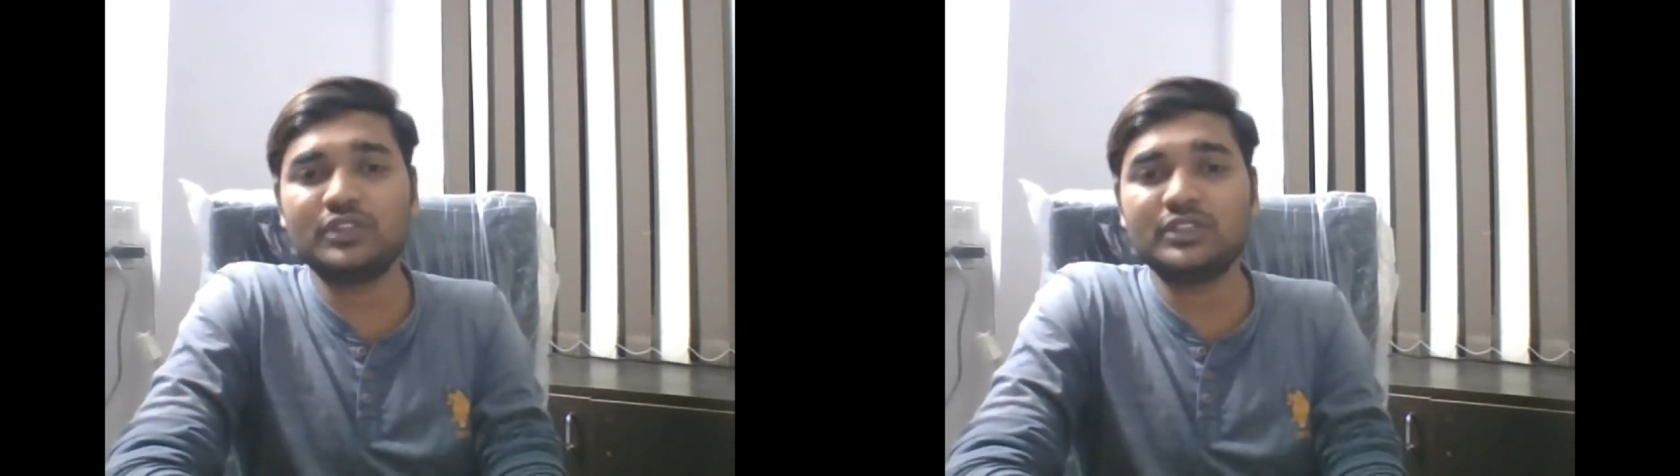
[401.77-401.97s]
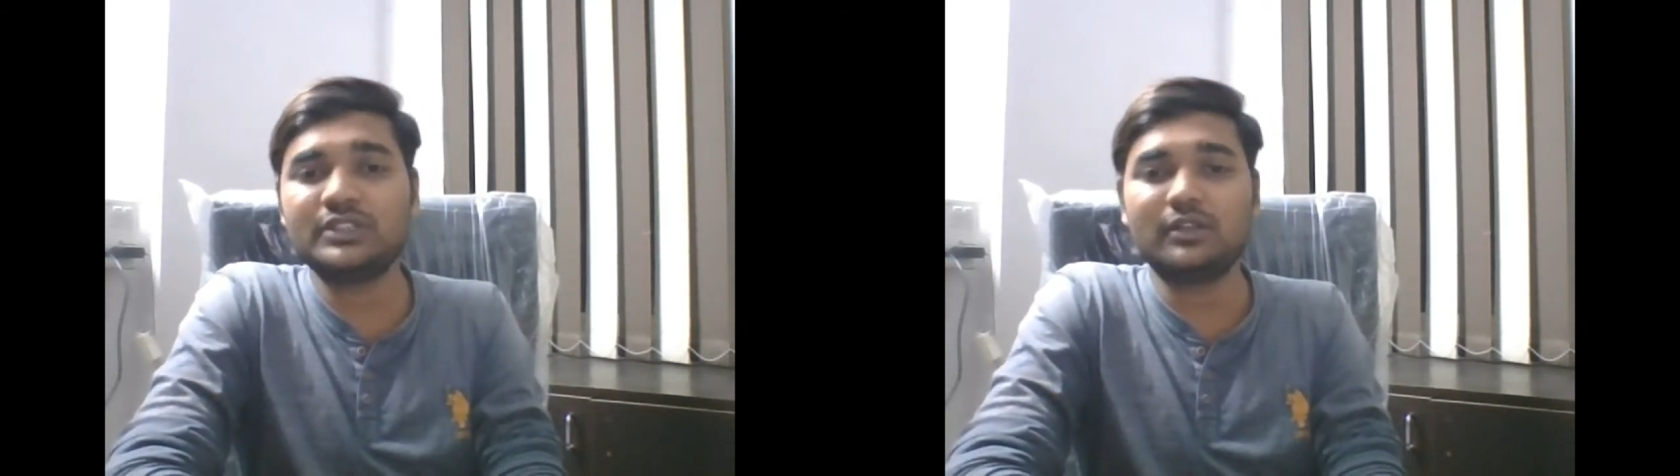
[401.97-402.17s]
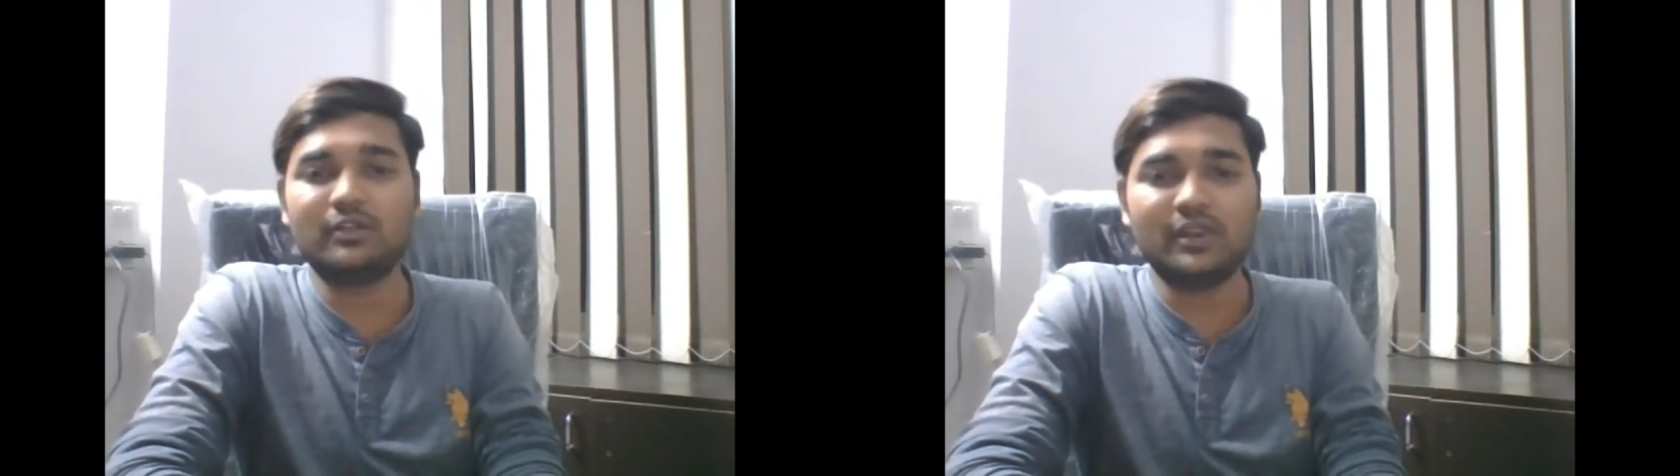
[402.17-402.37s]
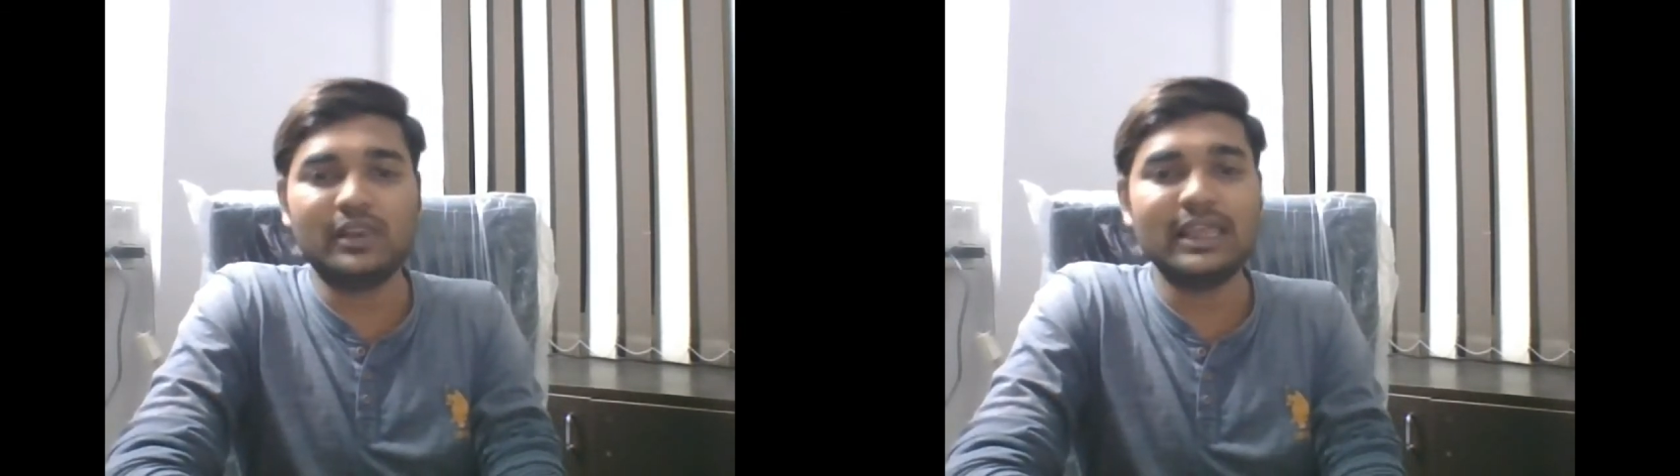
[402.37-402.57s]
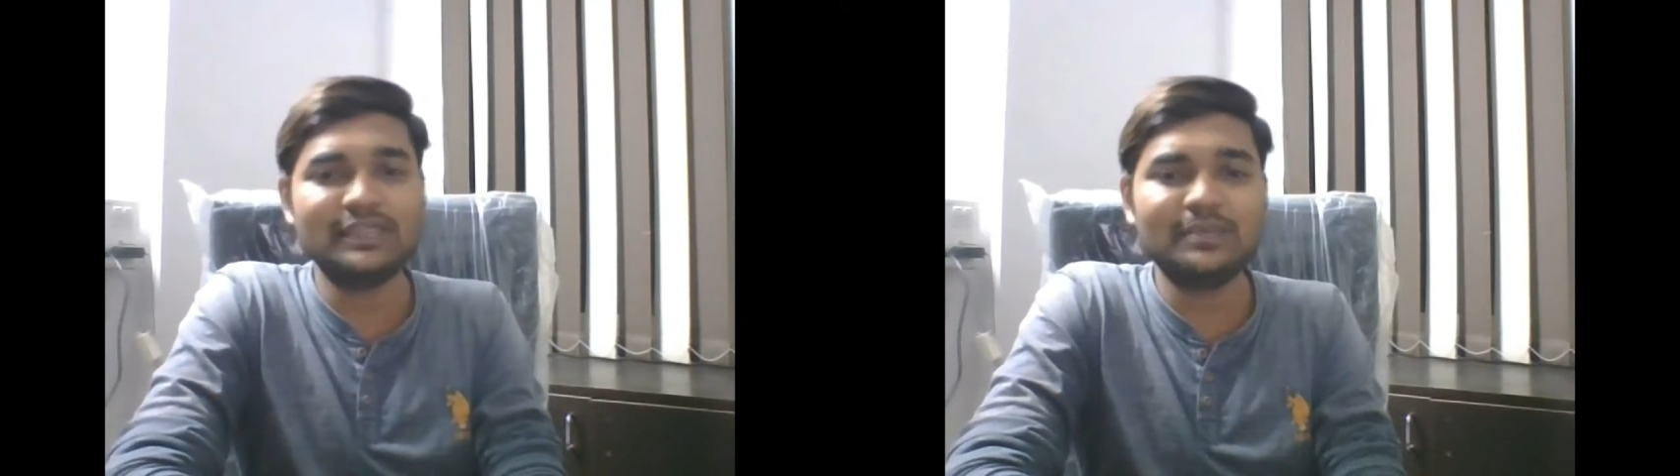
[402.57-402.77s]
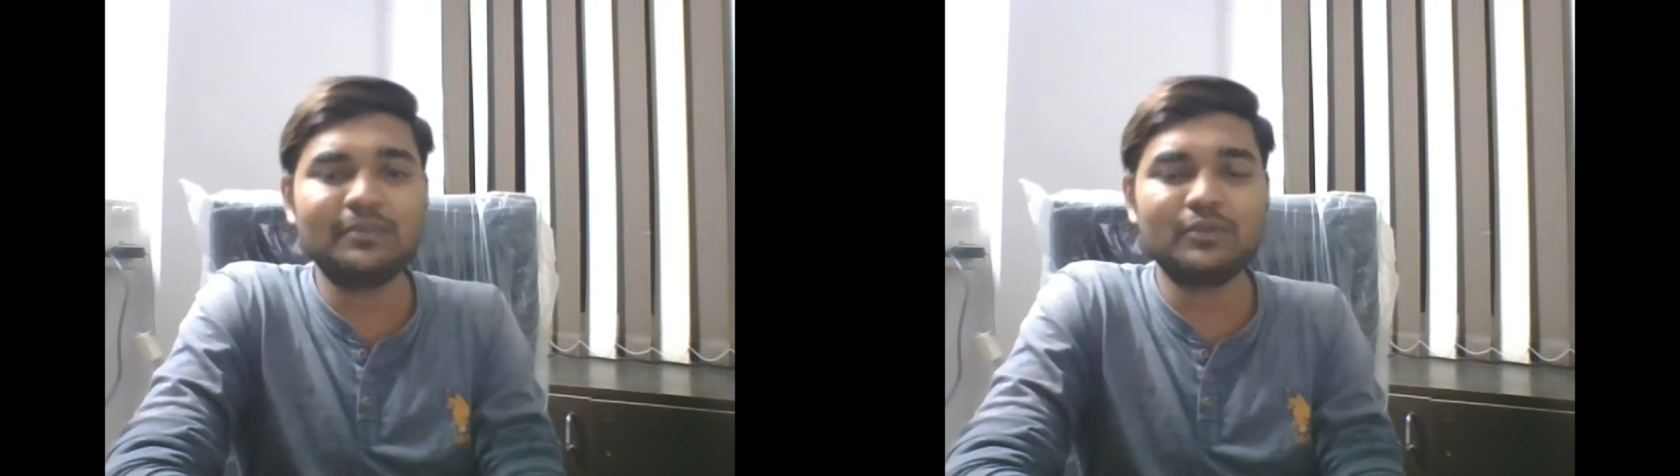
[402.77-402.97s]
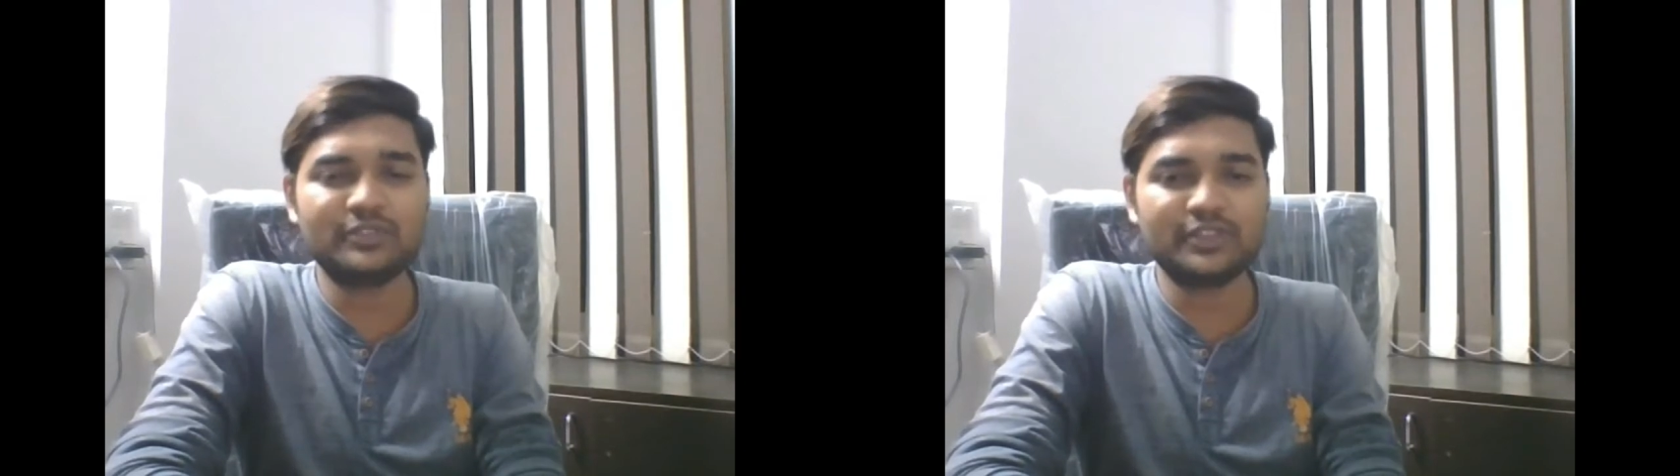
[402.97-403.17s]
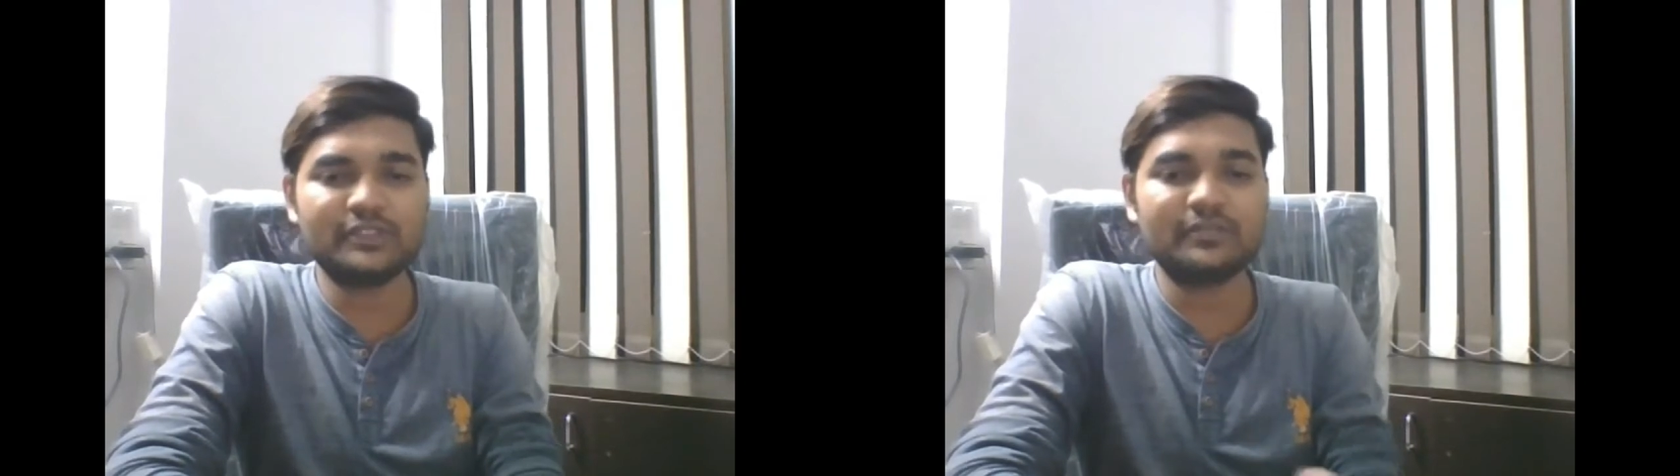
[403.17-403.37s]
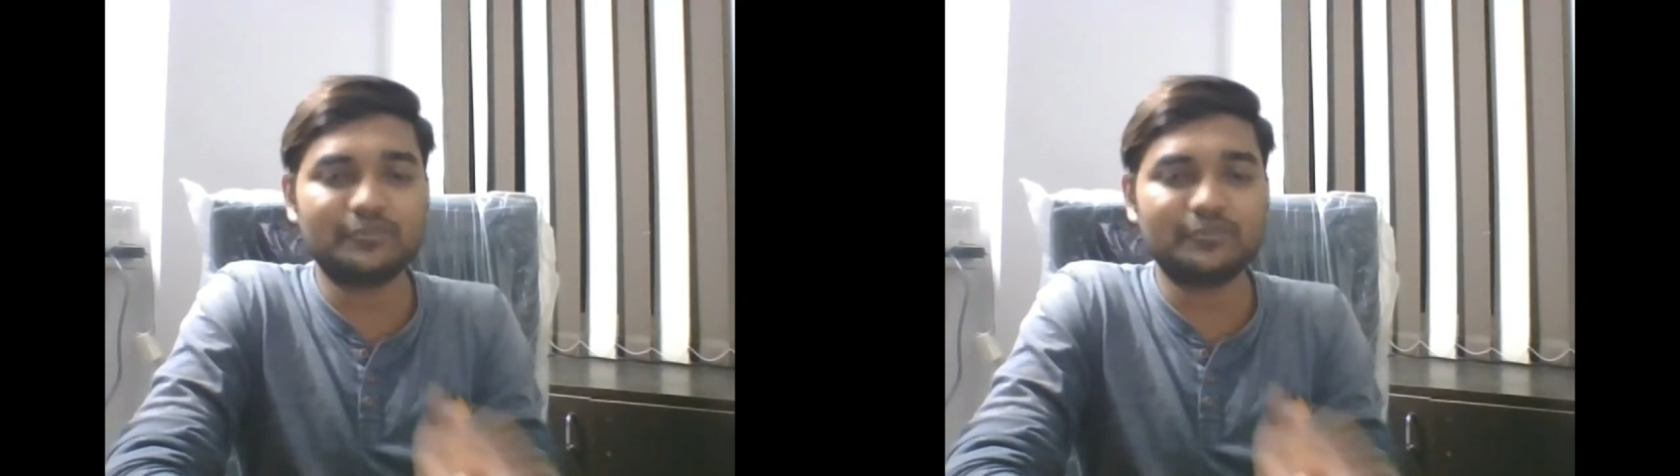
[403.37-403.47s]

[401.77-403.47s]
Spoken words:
is a lengthy process,